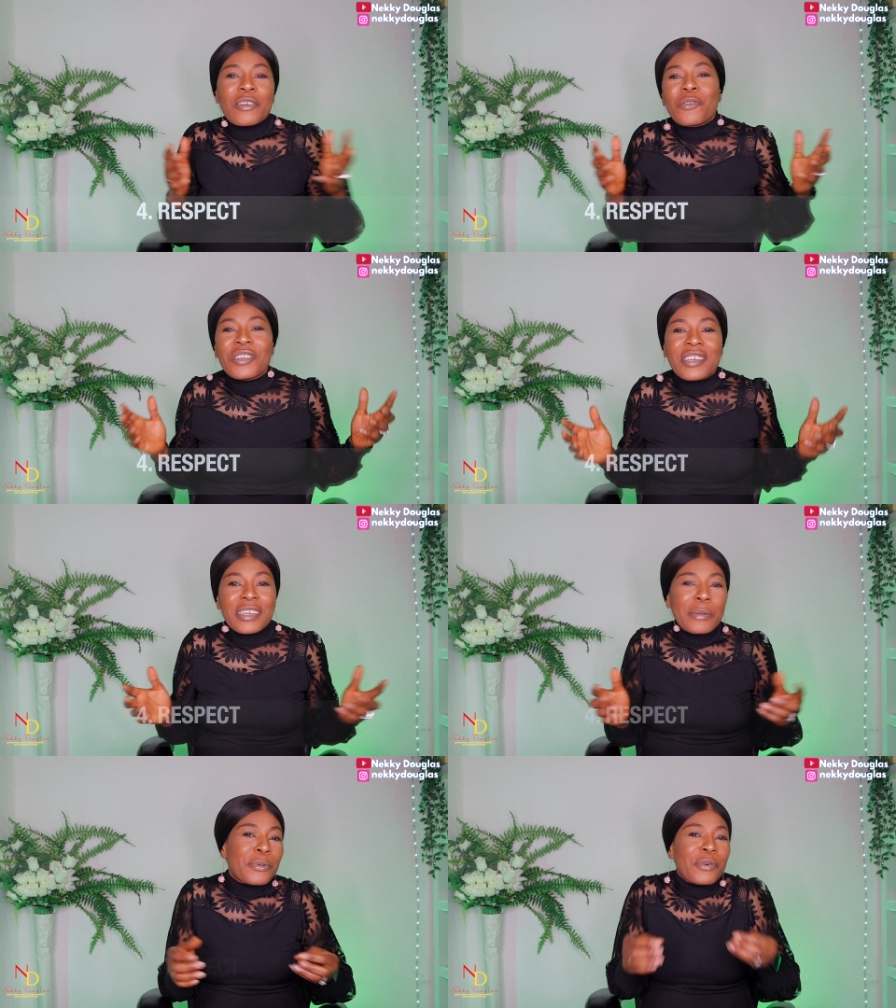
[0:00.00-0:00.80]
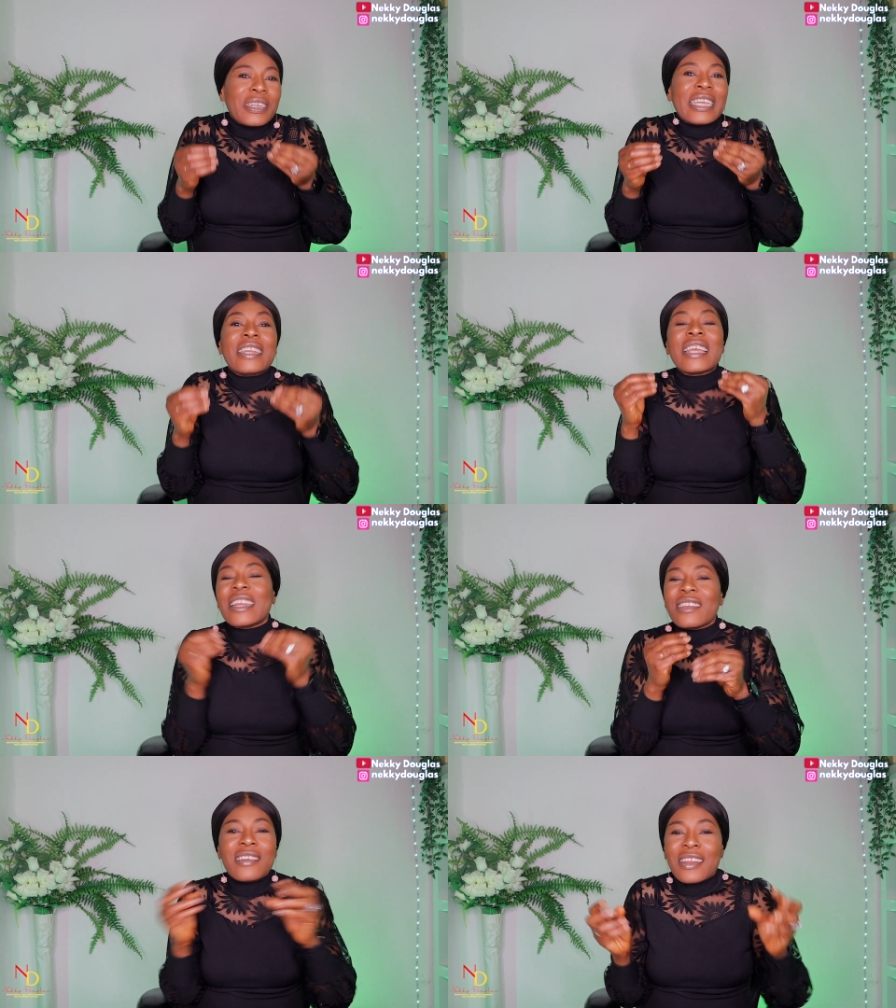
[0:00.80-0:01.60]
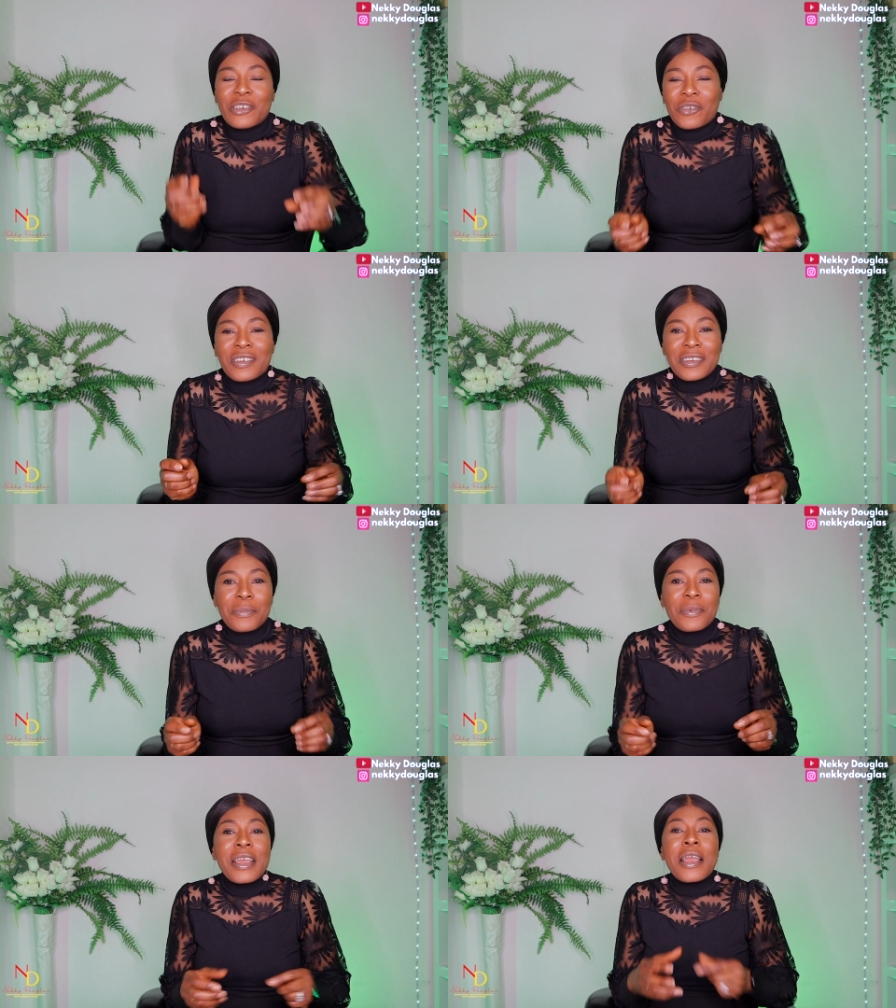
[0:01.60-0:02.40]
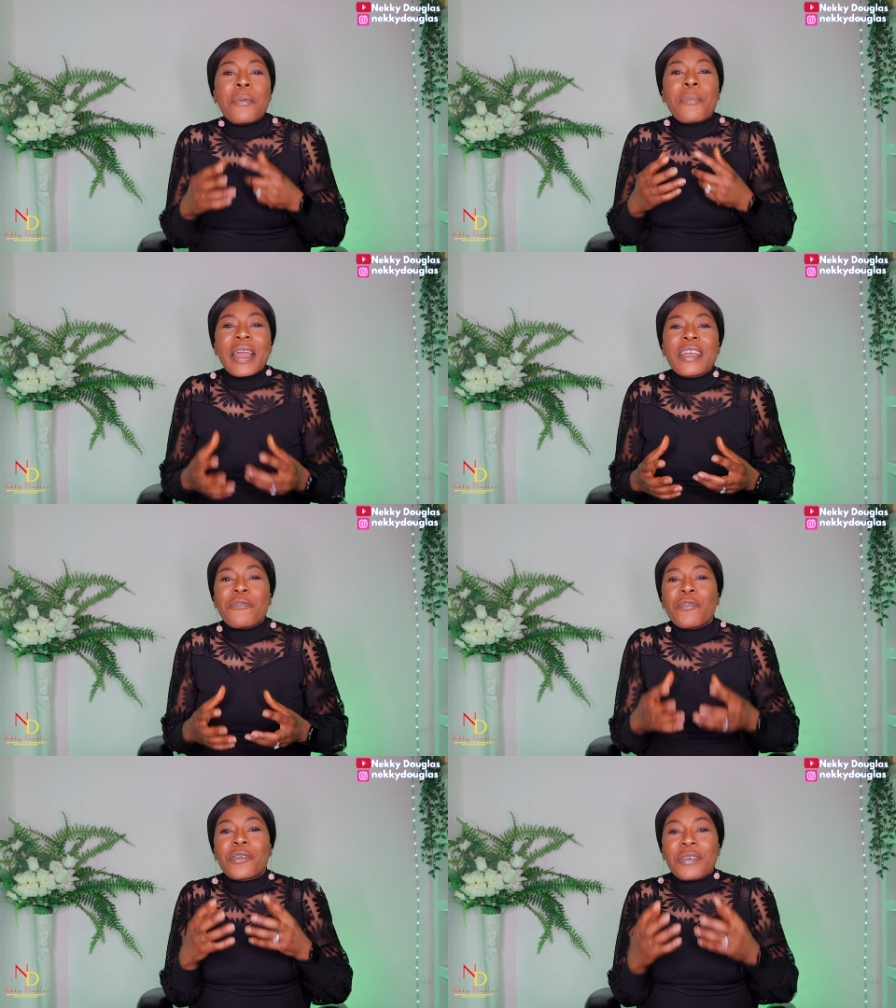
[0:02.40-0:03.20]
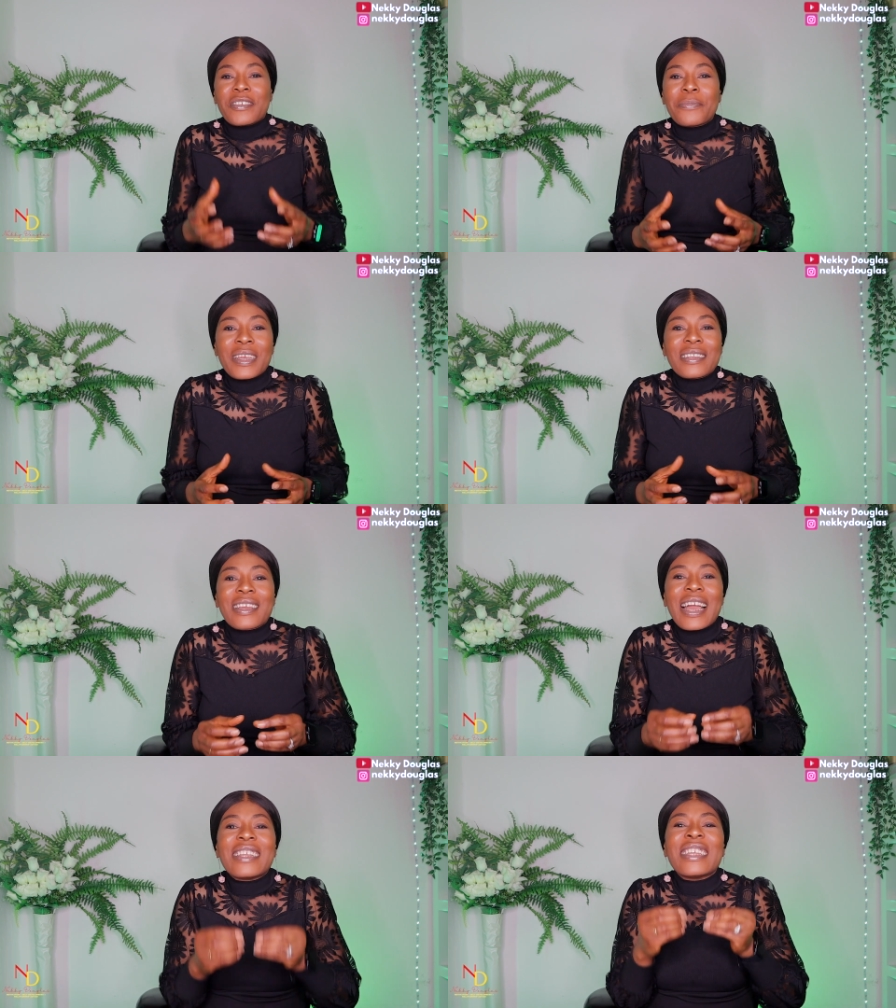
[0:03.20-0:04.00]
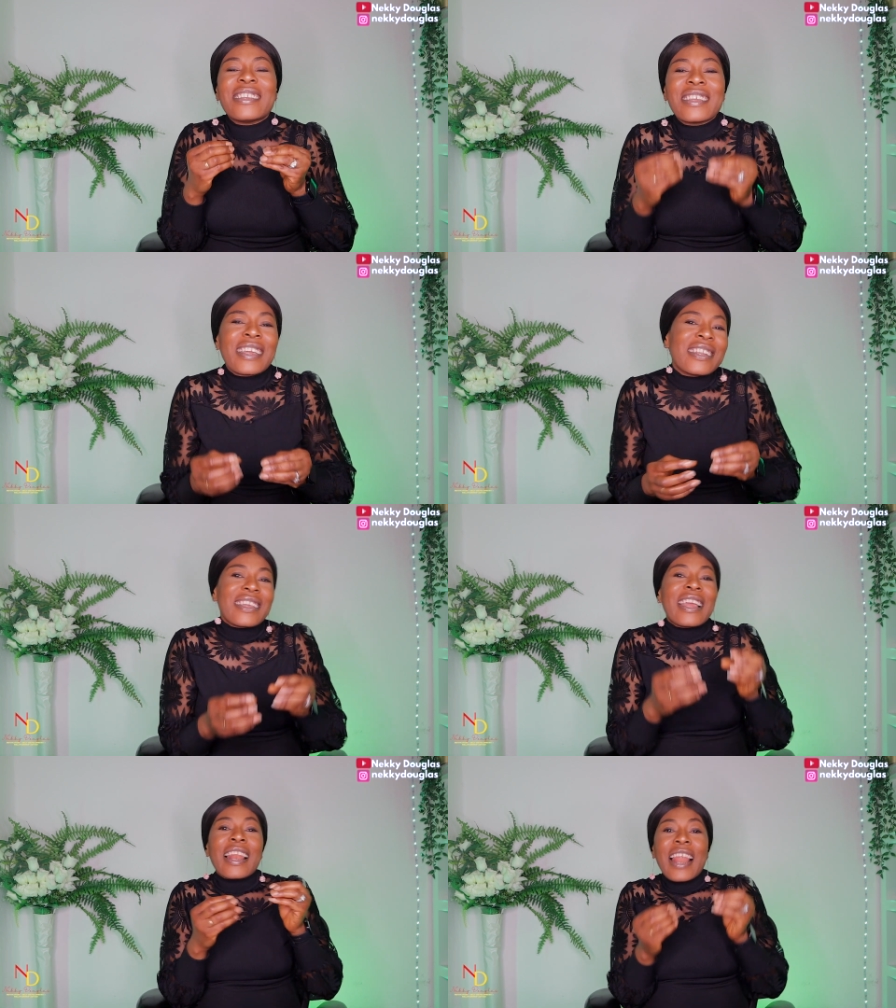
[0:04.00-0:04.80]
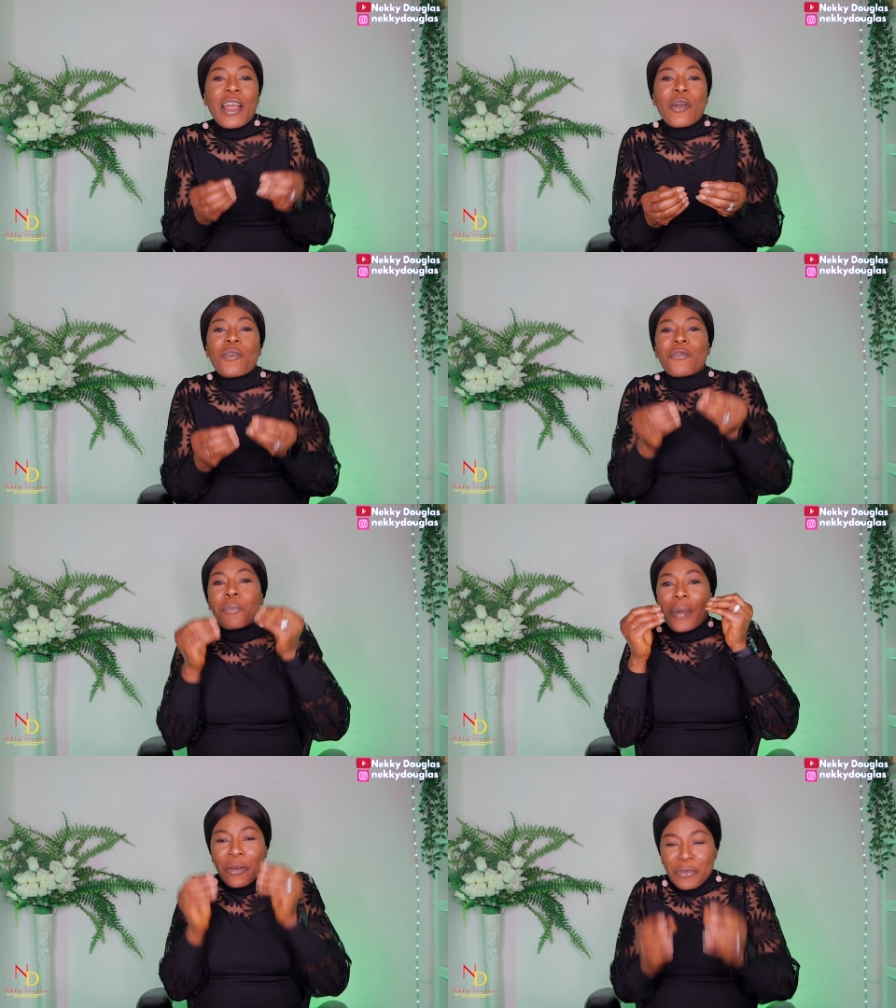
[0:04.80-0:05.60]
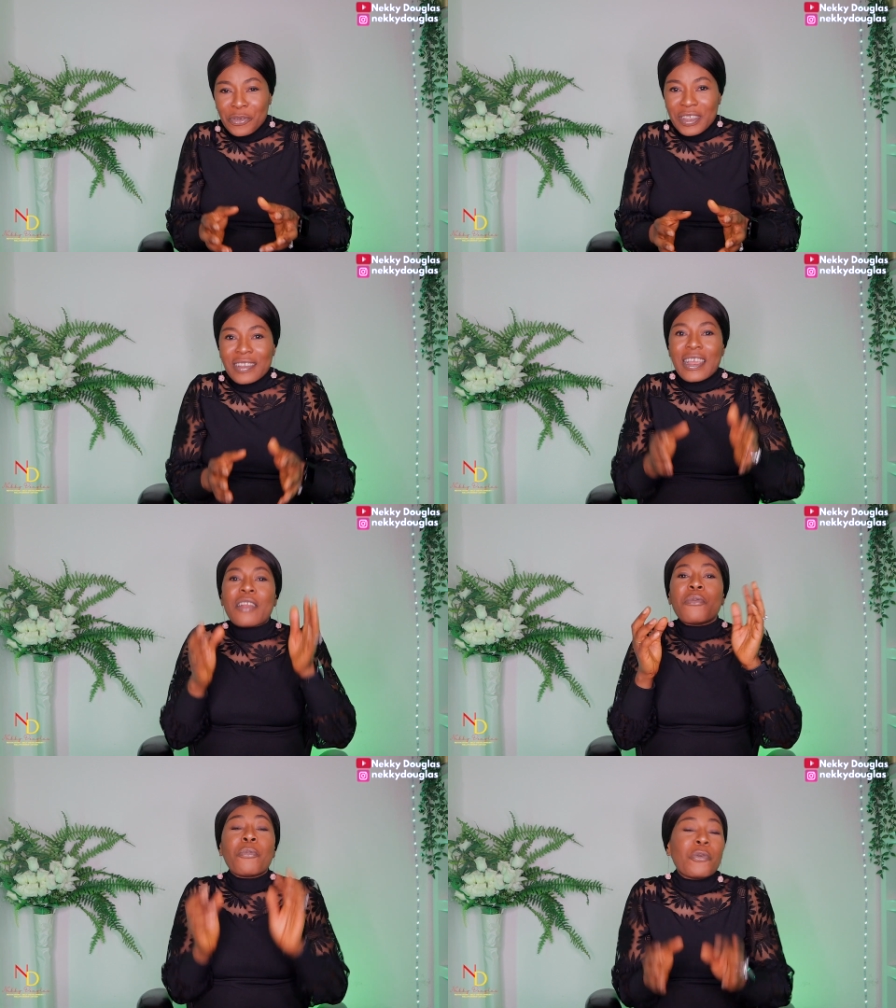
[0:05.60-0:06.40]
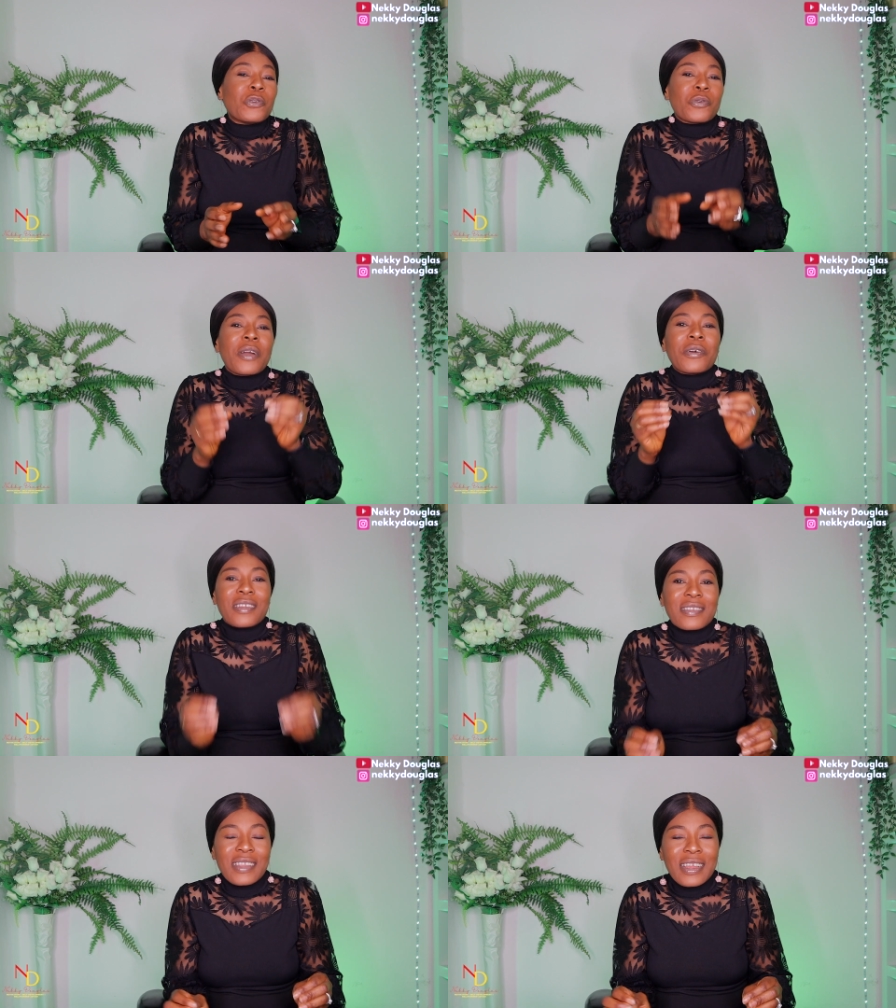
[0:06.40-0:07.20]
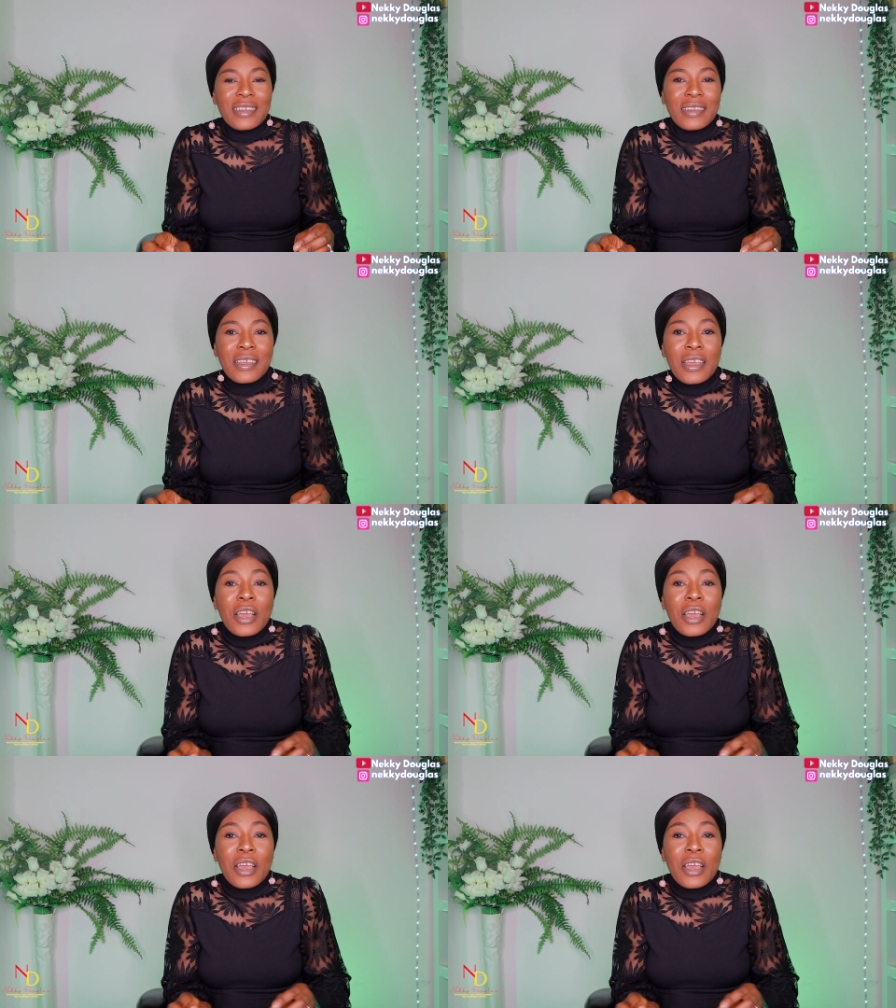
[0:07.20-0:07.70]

negotiable in any relationship. Begging for respect can indicate a lack of boundaries and mutual understanding.